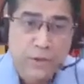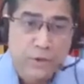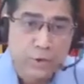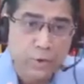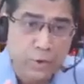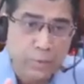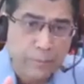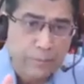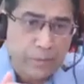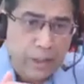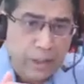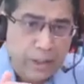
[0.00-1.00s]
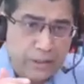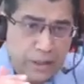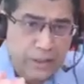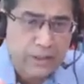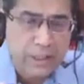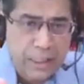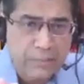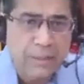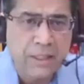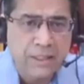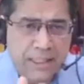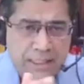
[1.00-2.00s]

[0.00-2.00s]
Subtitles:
So Justice Nariman has